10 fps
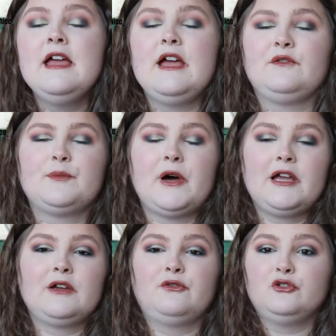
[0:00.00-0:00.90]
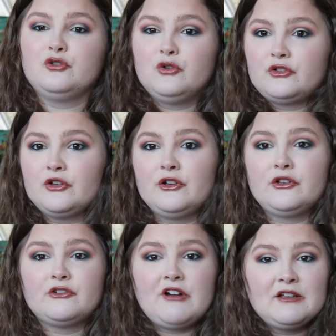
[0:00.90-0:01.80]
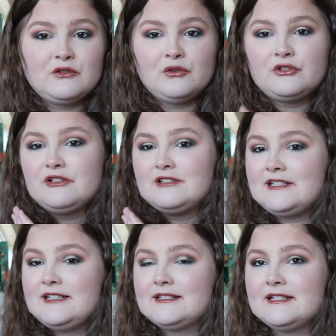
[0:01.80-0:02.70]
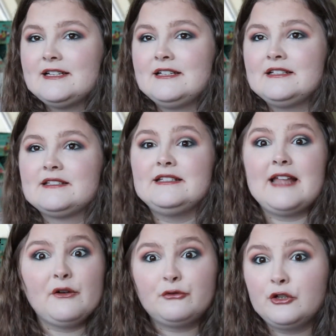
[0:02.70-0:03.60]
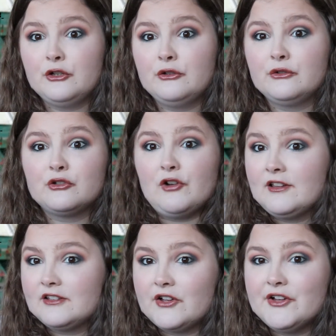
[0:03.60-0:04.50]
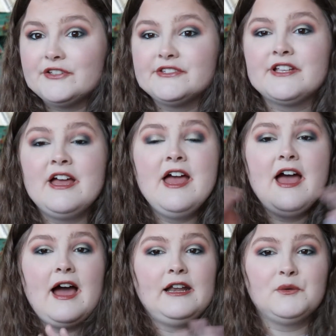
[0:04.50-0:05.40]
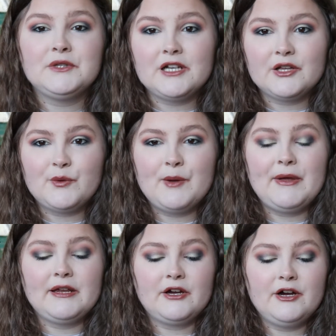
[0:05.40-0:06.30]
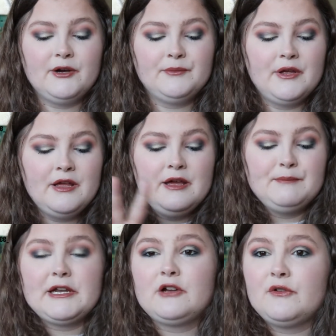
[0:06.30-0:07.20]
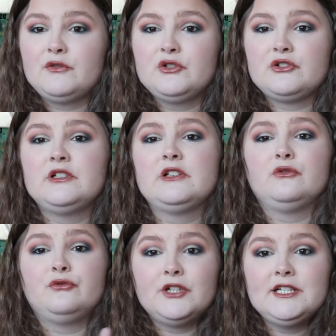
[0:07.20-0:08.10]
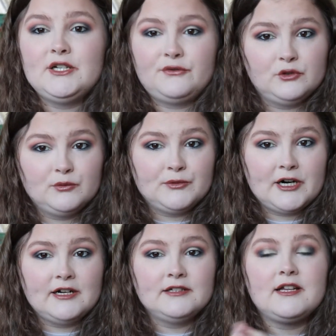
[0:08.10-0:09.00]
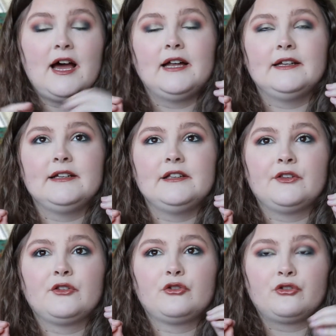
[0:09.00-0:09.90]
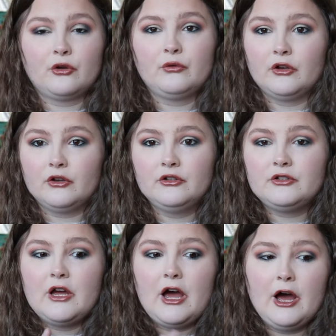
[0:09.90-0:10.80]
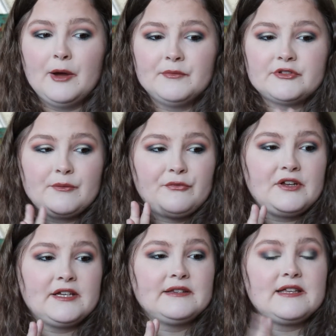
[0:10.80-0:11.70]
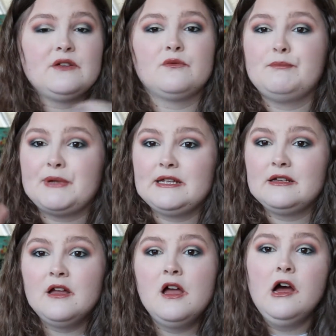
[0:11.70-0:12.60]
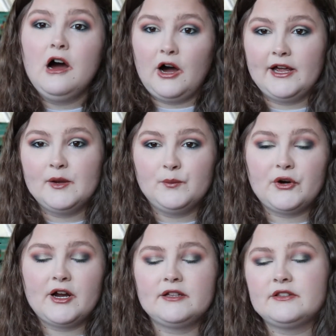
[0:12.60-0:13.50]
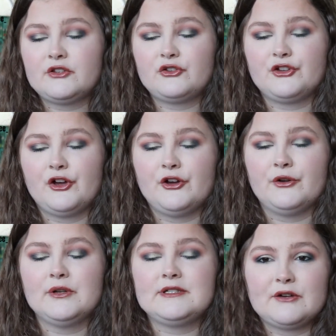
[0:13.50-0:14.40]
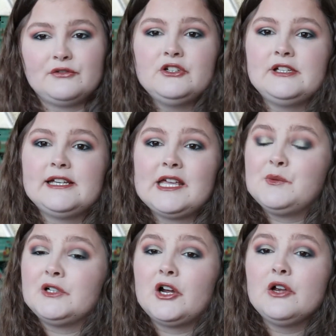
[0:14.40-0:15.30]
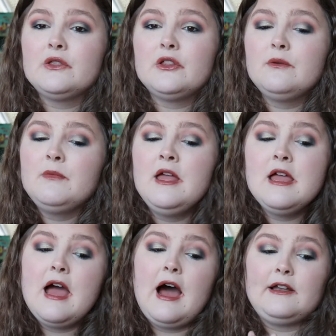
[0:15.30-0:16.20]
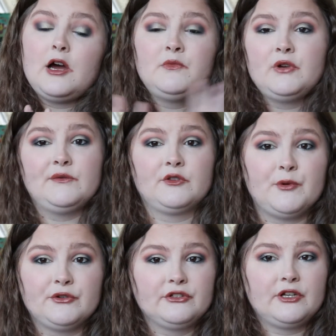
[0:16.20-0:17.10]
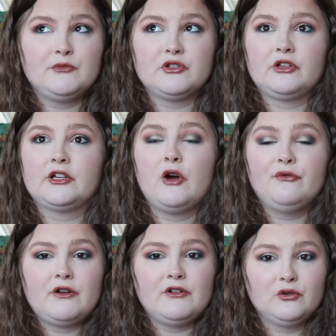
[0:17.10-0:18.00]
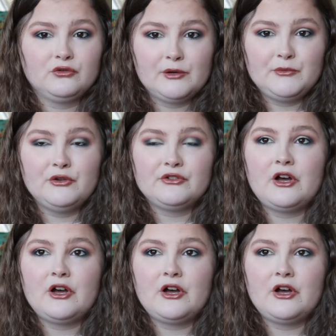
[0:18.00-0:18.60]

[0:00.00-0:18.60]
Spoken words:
If you're buying for daughters, granddaughters, nieces, nephews, grandsons, anyone that likes wearing makeup, Makeup Revolution is a really affordable brand and it is so good. Some things even beat high-end brands, so definitely keep an eye on them. And I'm not even sponsored, I'm just like a very long time user.